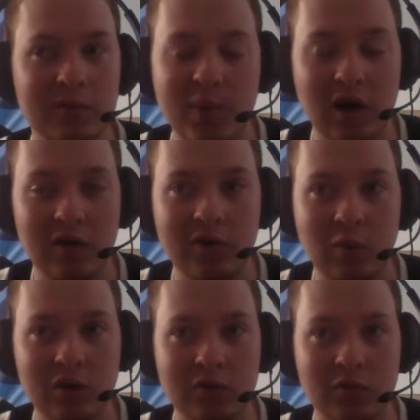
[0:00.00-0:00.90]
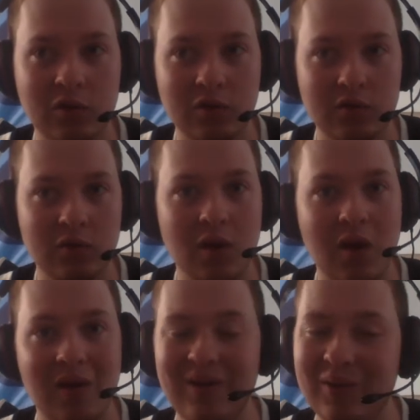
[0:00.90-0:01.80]
part of it was because
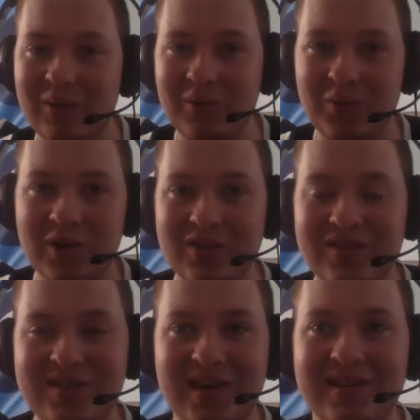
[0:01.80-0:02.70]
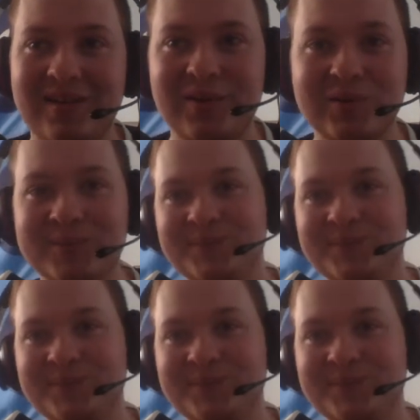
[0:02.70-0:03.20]
we got the second goal.